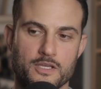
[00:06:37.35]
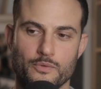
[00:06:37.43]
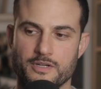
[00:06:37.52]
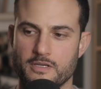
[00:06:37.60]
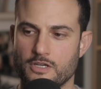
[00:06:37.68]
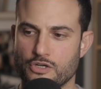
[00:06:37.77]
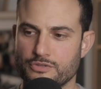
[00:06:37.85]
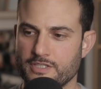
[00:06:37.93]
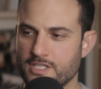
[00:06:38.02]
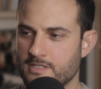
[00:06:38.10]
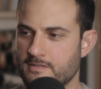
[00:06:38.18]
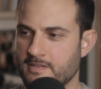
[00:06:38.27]
You want to
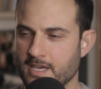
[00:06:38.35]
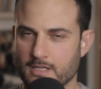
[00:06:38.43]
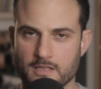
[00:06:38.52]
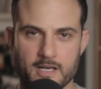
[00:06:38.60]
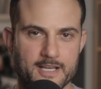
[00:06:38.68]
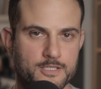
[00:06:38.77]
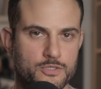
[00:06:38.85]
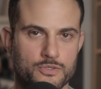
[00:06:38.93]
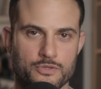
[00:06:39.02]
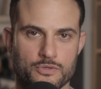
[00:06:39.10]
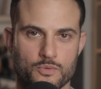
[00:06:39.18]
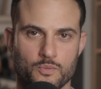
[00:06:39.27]
only get clients
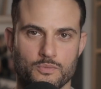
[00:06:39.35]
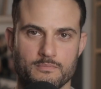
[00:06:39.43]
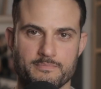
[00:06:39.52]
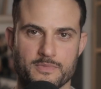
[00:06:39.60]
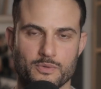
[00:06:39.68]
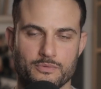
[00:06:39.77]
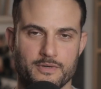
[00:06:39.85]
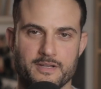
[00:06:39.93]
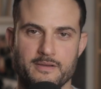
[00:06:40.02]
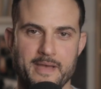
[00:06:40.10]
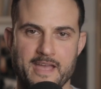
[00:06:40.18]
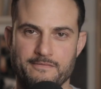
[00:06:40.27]
who want
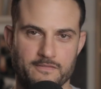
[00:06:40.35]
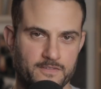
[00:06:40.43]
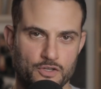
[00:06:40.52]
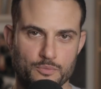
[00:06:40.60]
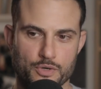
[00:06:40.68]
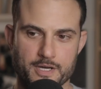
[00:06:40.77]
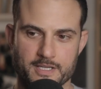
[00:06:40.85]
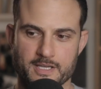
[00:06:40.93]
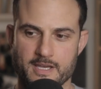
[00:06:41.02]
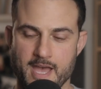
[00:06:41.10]
to pay for film work.